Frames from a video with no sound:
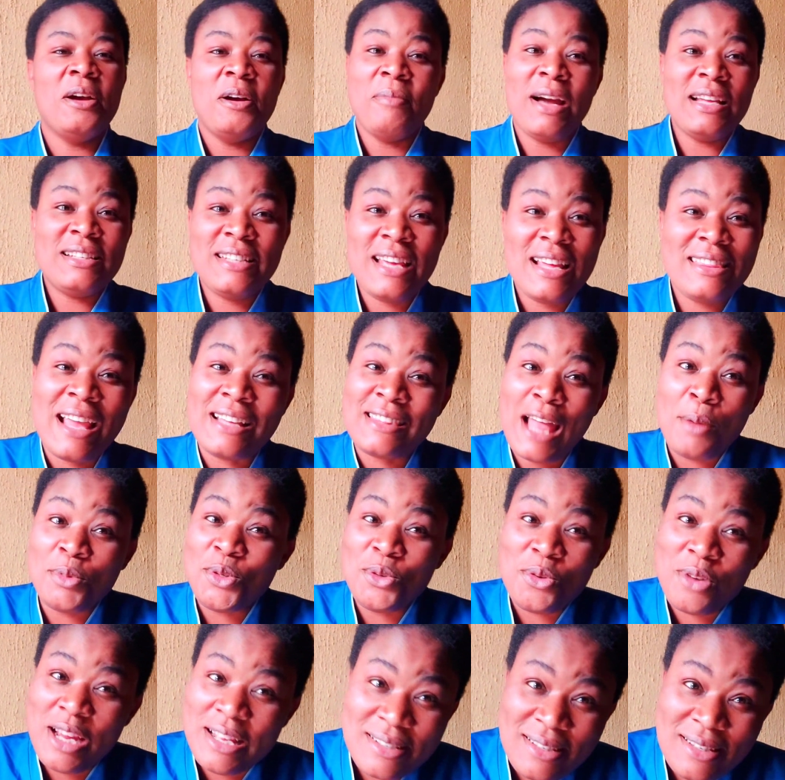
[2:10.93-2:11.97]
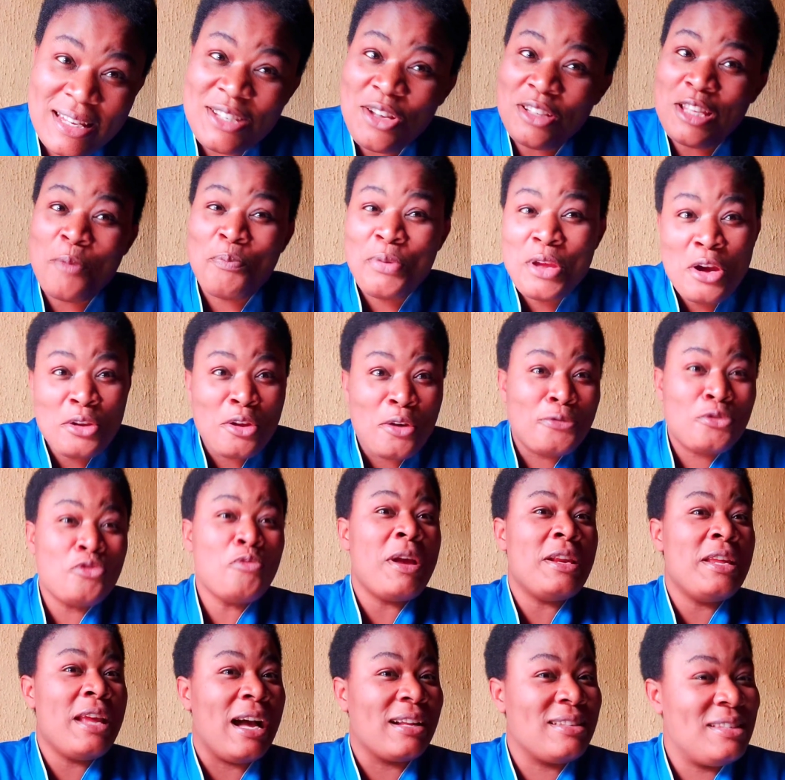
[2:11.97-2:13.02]
My dear, take time to rest. It's not a period of too
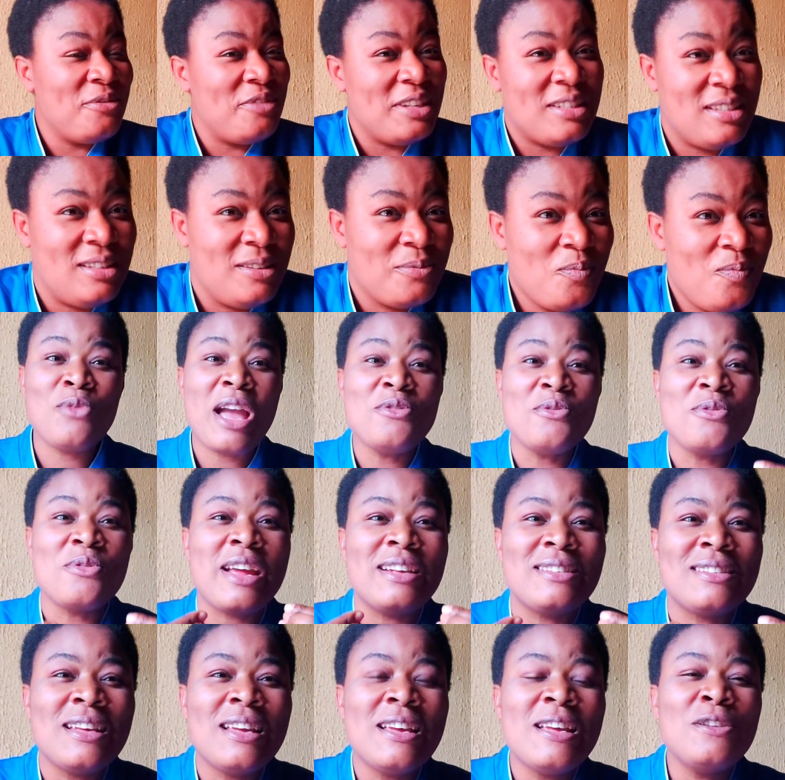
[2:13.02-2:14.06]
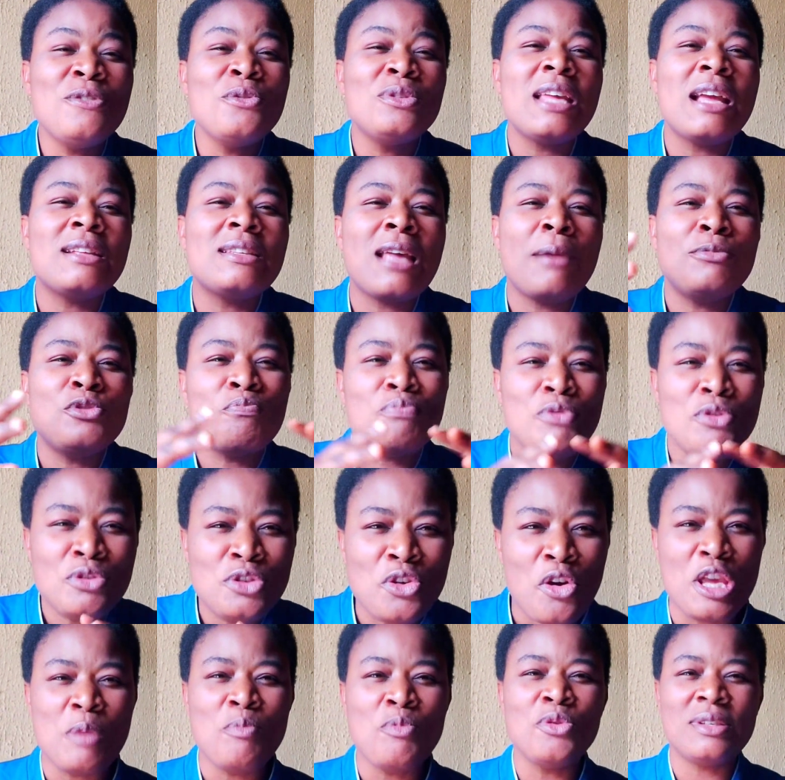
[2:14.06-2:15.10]
many activity. When you rest, you take time to build
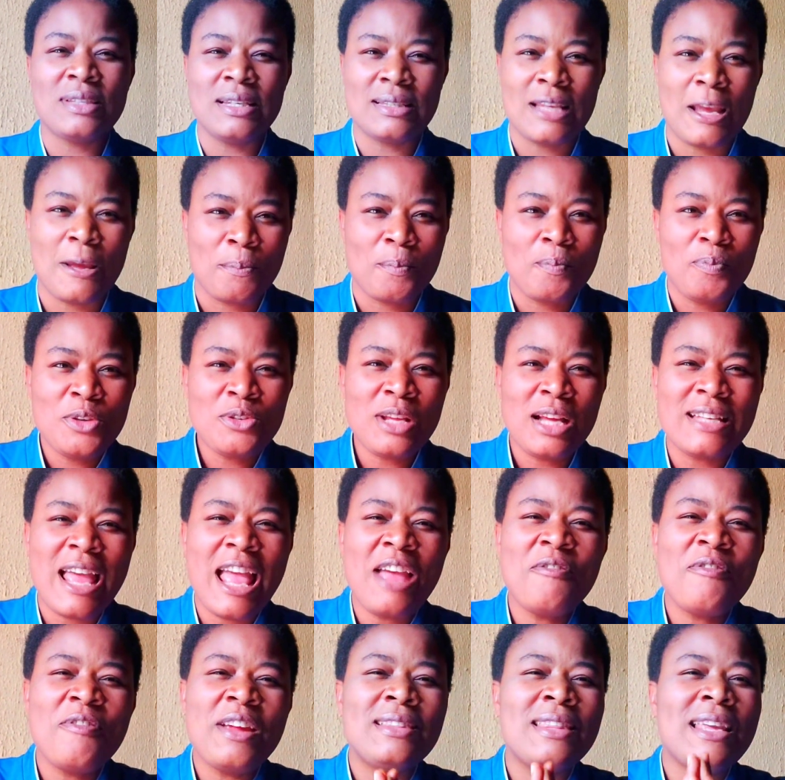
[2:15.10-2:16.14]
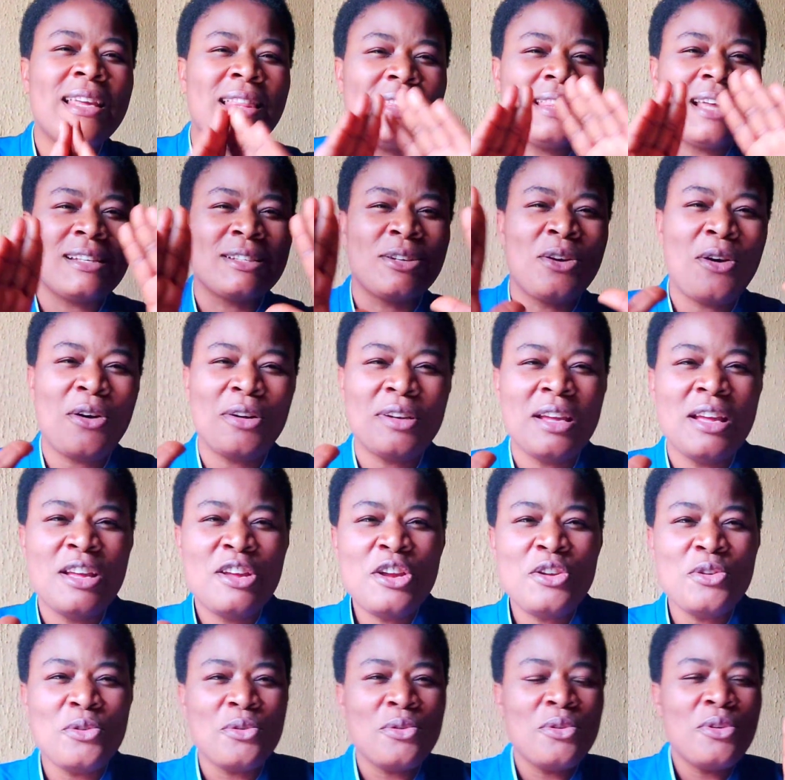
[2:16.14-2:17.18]
your immune system so that everything that has gone,
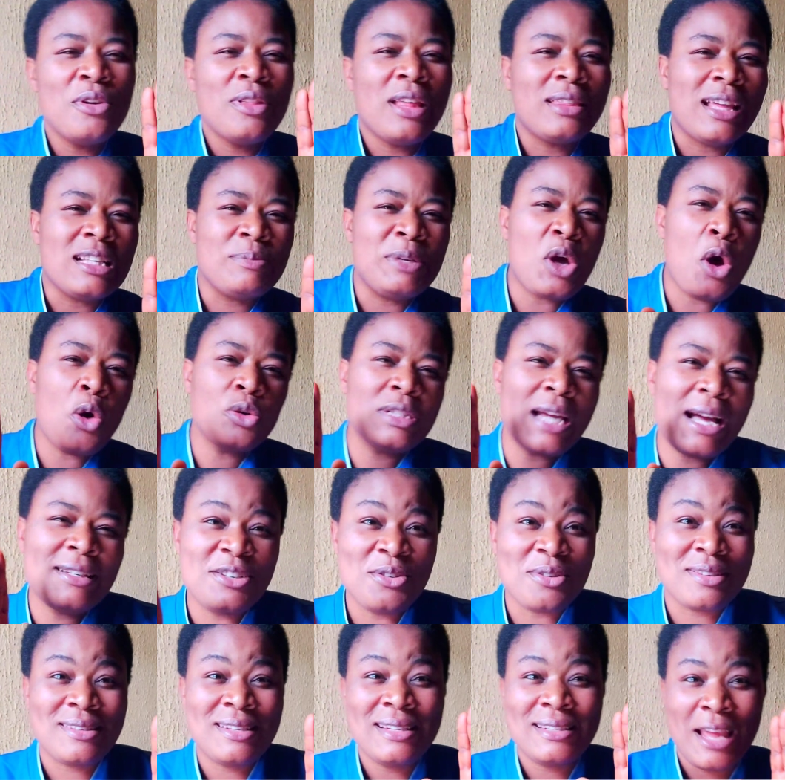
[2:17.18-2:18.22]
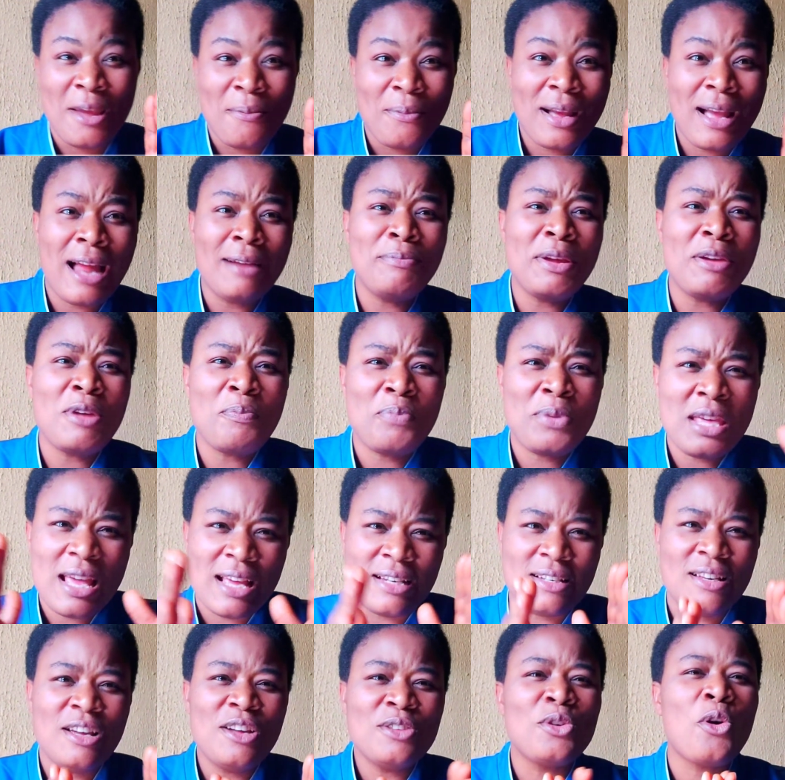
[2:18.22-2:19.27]
that has been altered in your system can be
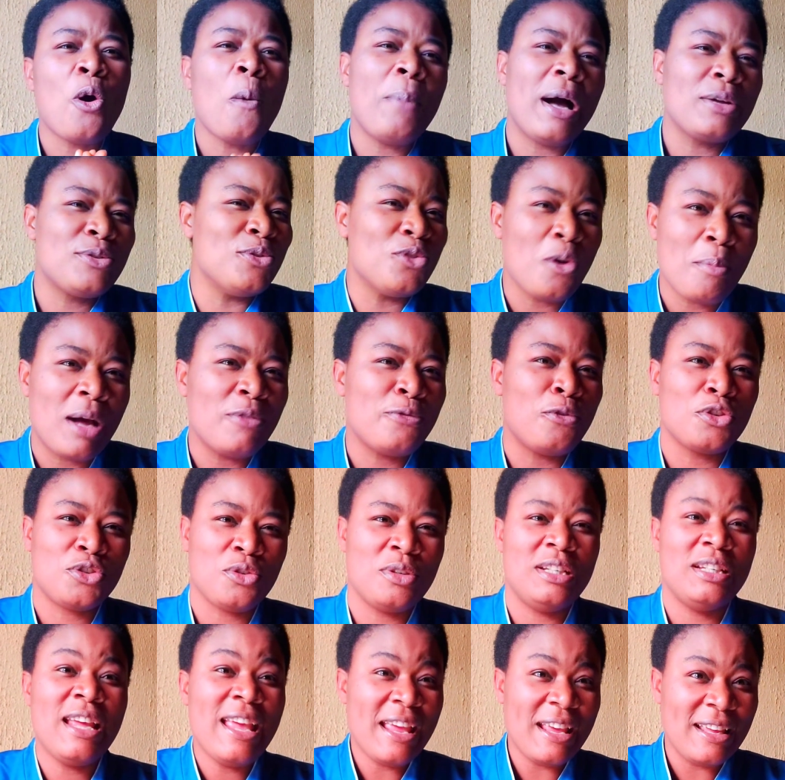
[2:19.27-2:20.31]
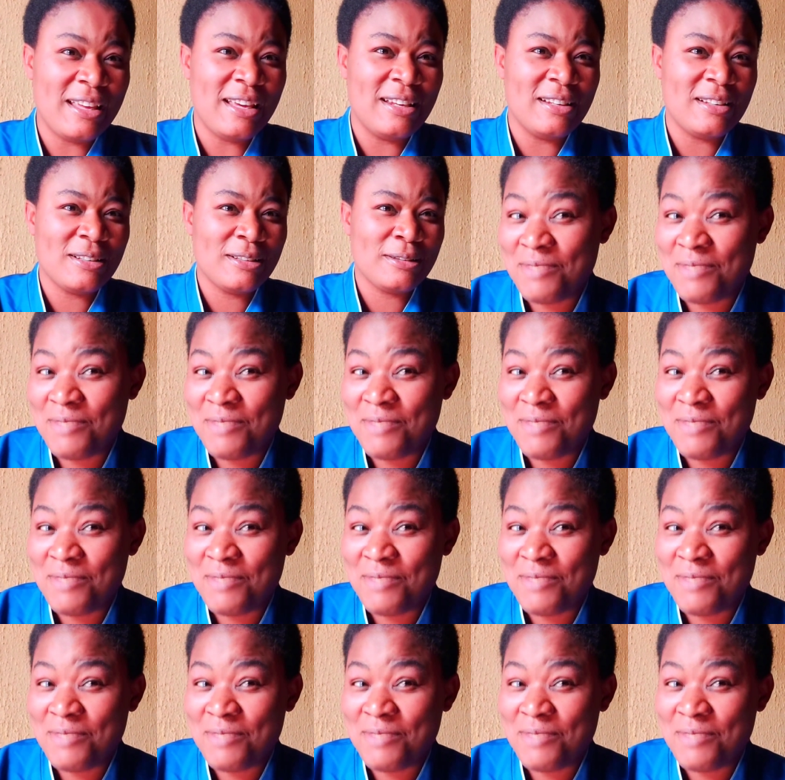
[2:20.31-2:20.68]
repaired to come back to normal functioning again.